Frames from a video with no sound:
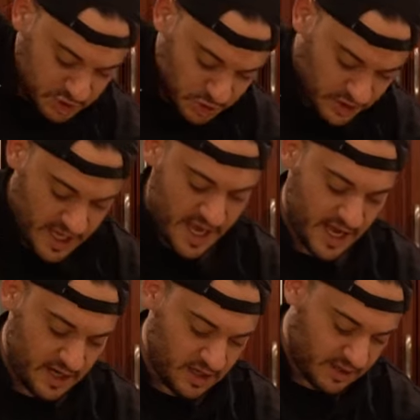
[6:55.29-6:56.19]

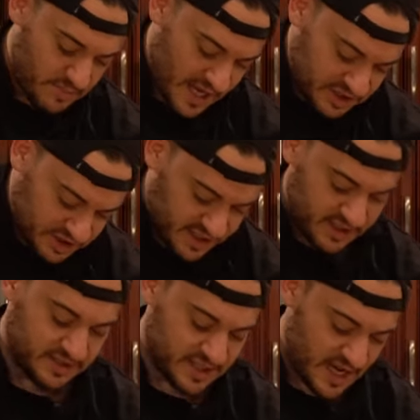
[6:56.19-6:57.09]
julienne, like
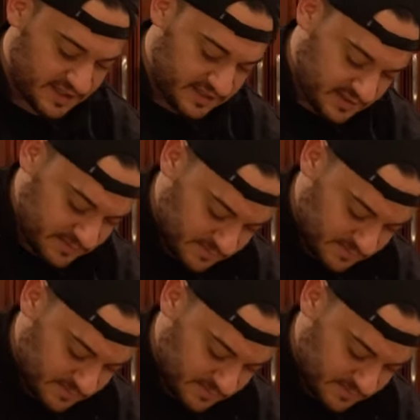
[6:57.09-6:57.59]
matchstick size.